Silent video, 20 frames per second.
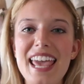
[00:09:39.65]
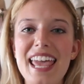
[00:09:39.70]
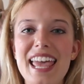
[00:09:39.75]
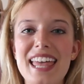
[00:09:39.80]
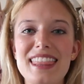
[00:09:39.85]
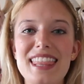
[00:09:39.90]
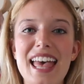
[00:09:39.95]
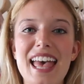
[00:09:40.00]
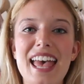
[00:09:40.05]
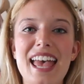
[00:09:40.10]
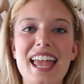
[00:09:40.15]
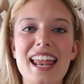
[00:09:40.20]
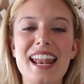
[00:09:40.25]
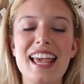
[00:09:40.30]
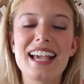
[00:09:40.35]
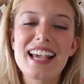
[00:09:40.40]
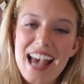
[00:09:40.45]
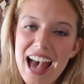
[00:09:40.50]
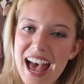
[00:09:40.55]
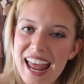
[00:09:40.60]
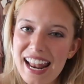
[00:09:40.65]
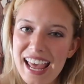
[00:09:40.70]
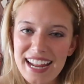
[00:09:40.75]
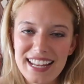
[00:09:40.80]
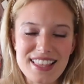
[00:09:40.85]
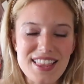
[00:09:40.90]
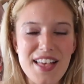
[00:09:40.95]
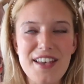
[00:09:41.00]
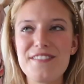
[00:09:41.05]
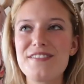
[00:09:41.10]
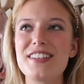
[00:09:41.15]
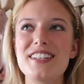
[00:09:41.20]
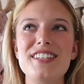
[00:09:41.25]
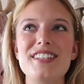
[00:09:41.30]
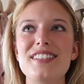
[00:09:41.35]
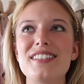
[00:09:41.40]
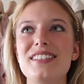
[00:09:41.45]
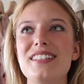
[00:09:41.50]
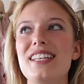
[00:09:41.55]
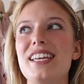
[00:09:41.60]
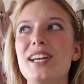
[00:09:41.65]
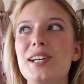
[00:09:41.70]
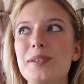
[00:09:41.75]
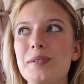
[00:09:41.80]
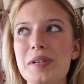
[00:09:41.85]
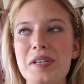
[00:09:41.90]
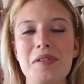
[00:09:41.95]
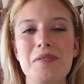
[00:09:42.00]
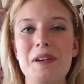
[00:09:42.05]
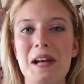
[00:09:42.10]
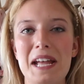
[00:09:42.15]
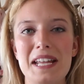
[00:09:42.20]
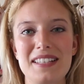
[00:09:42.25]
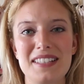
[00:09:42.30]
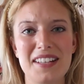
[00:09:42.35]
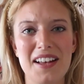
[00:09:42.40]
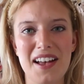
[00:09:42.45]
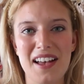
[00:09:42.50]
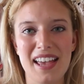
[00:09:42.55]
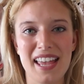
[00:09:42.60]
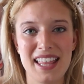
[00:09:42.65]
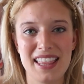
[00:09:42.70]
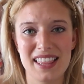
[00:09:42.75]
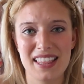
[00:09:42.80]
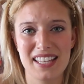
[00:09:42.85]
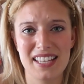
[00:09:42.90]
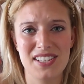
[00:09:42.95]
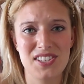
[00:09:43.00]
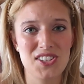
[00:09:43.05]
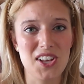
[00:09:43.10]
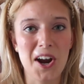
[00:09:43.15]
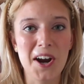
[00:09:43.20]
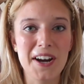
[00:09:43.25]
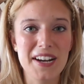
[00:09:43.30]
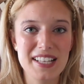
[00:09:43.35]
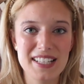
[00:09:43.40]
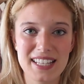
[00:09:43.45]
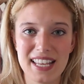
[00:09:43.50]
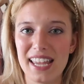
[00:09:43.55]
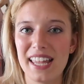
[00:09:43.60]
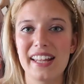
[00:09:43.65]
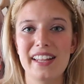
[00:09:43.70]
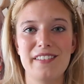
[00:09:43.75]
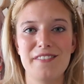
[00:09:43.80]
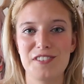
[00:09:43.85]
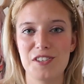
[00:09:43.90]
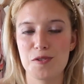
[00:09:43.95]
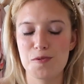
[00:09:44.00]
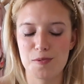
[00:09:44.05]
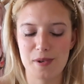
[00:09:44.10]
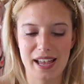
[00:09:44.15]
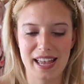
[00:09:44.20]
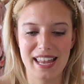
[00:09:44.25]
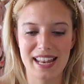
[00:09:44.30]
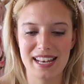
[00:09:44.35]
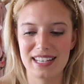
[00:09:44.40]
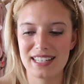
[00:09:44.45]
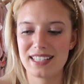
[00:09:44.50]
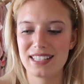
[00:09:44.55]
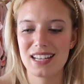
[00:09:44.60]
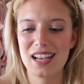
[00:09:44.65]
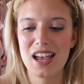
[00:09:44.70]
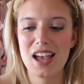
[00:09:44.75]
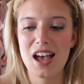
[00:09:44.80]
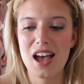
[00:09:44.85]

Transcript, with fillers: And then again, I love to just hear what you guys got in the Zara sale if you went,